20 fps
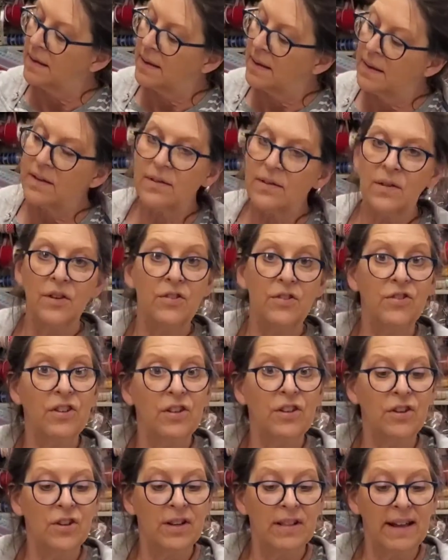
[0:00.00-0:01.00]
So it should
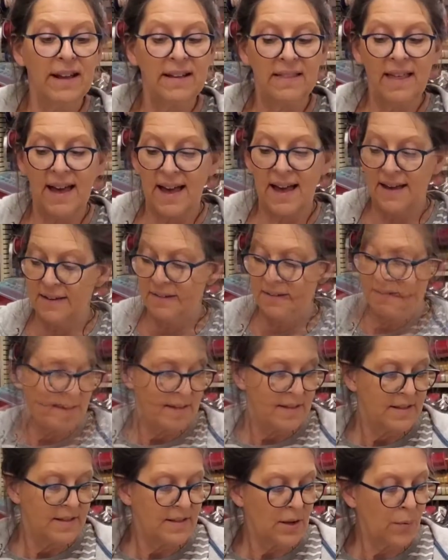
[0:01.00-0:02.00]
look like that.
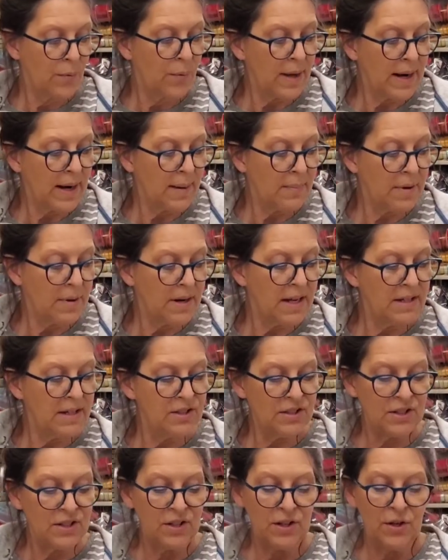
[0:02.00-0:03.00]
So what I'm going to
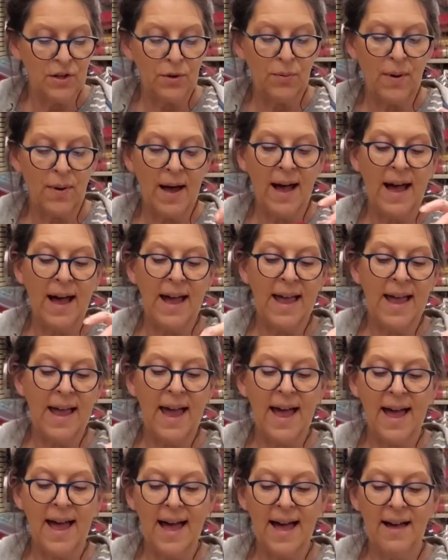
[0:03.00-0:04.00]
do, I
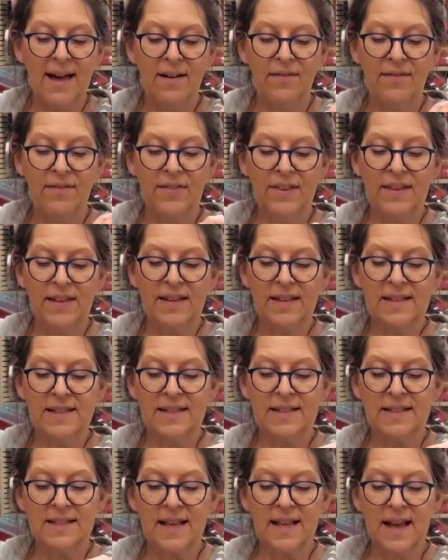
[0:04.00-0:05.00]
have
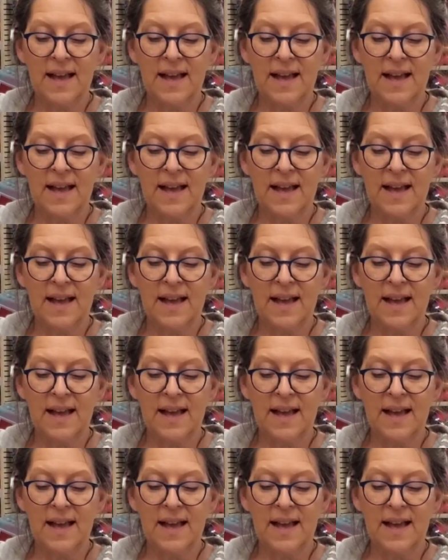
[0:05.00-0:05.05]
this